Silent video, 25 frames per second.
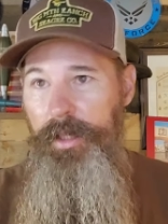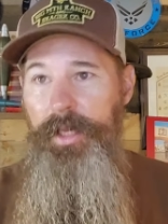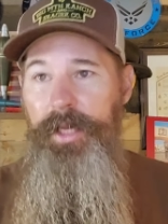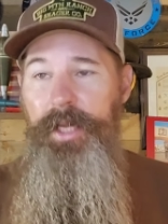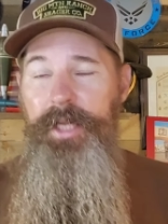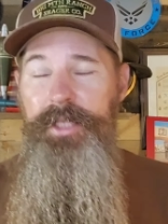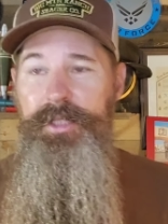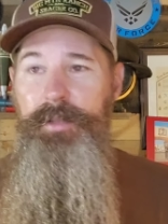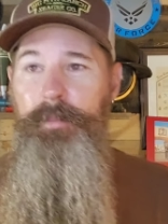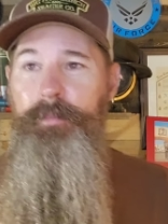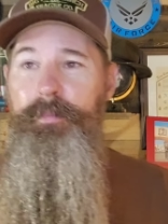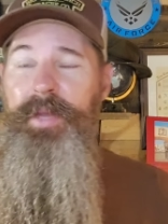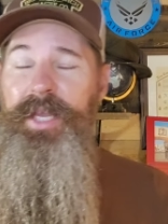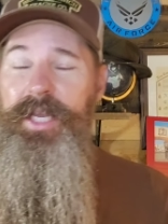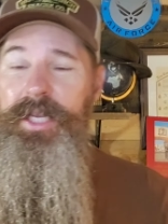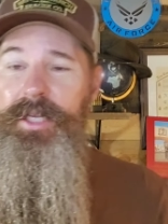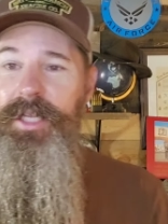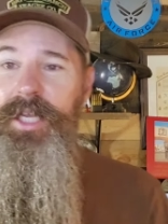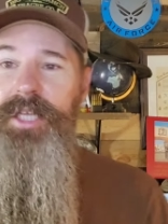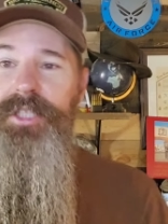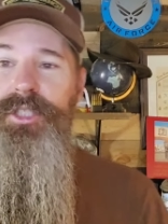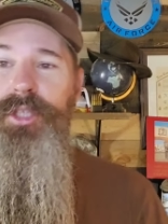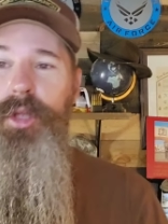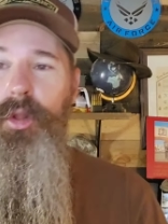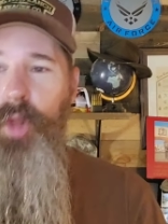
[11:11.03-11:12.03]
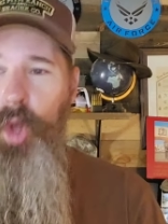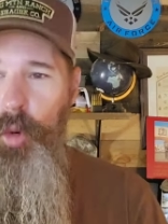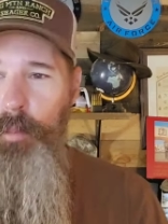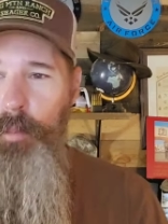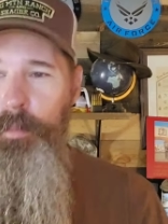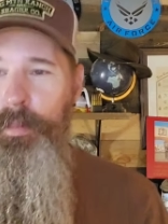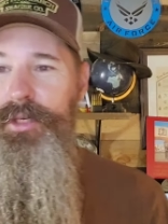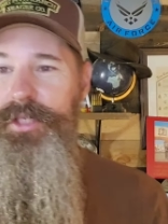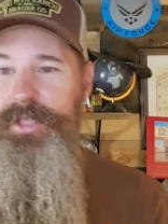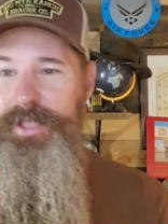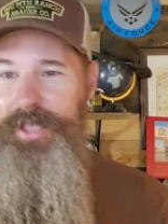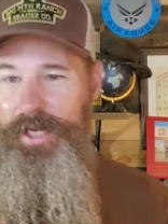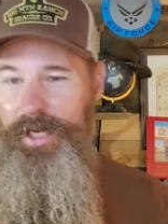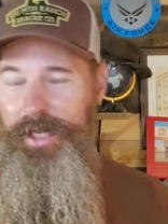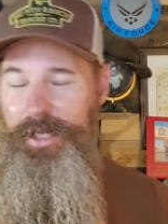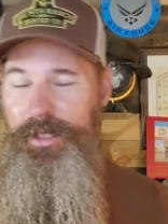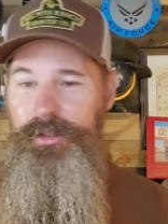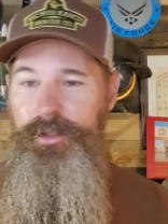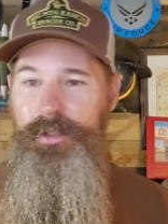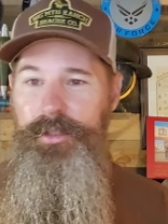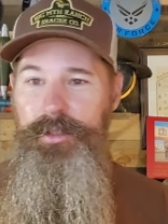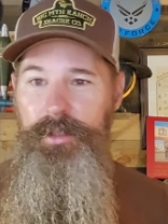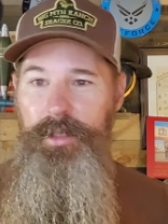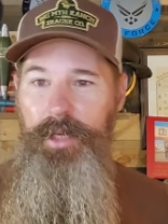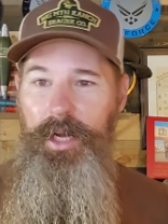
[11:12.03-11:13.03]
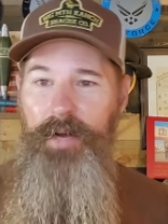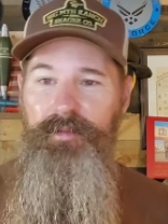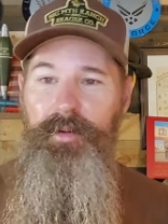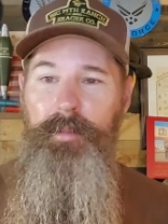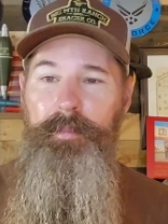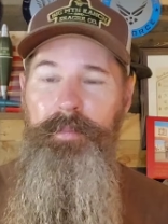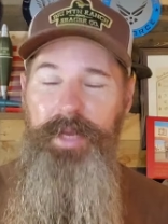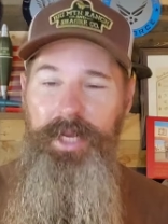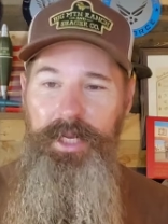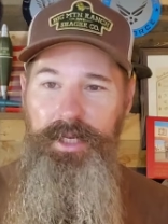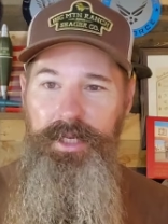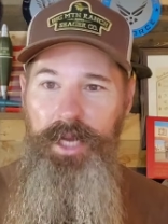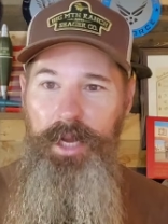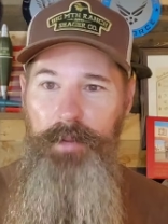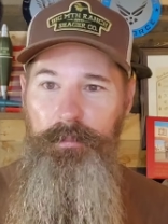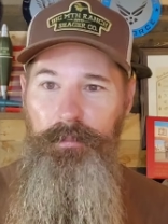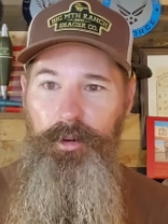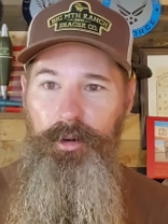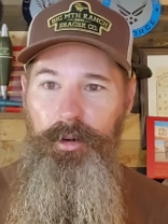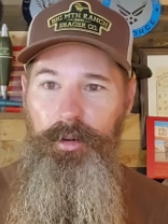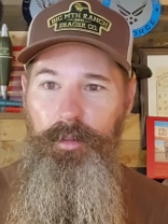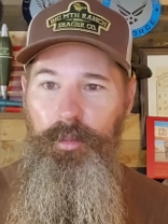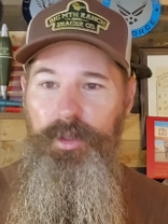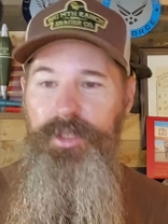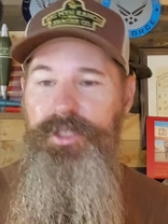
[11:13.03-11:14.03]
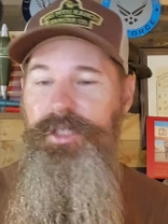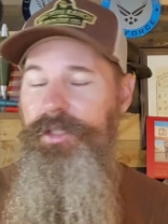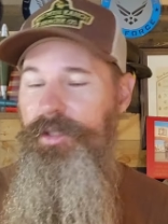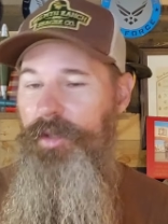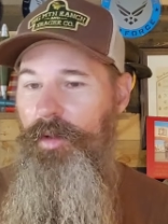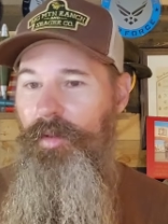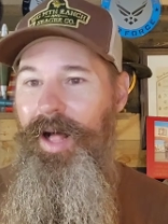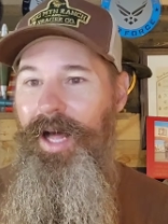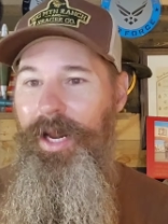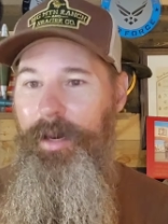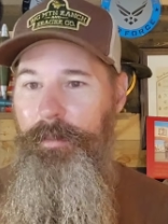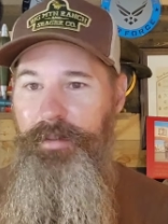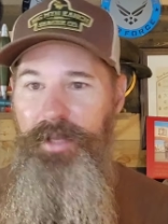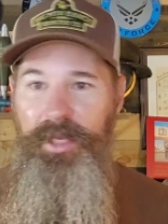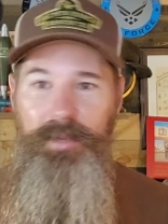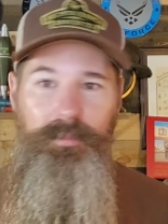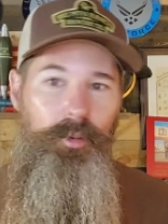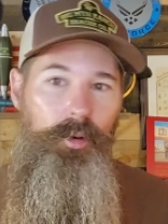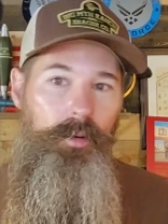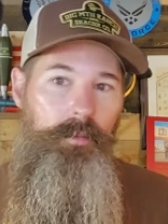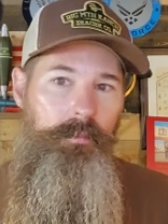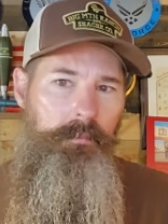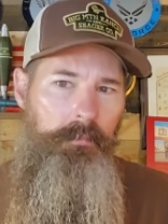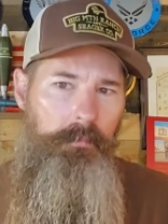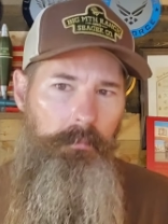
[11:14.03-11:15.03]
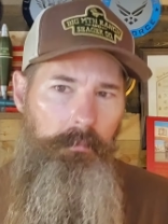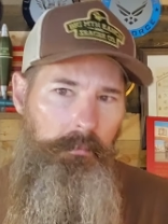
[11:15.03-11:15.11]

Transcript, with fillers: it's a big, it's a low percentage of a big number, which is a lot of people,